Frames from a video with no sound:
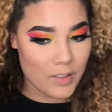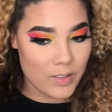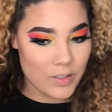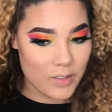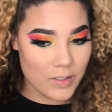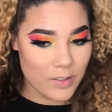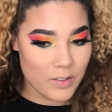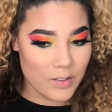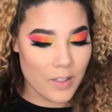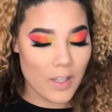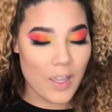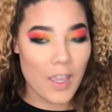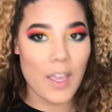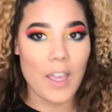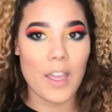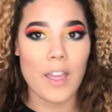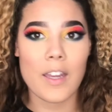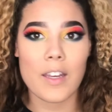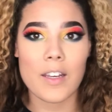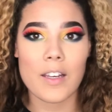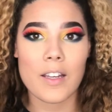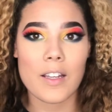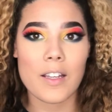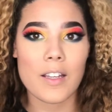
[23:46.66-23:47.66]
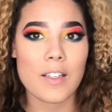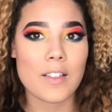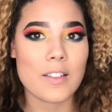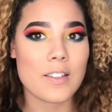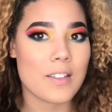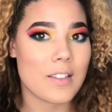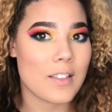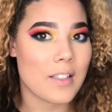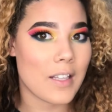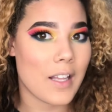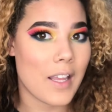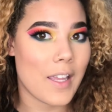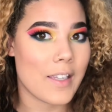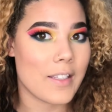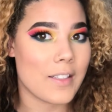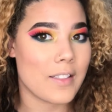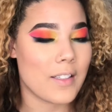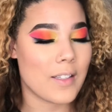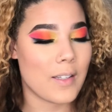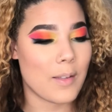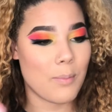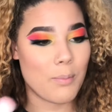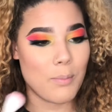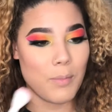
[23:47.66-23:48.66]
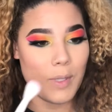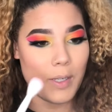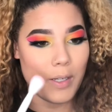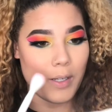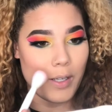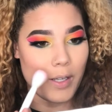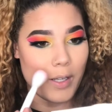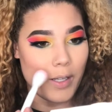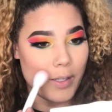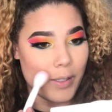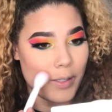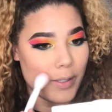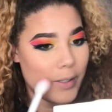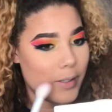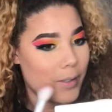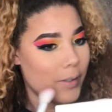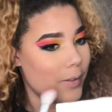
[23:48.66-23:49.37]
Just to add a slight bit of color.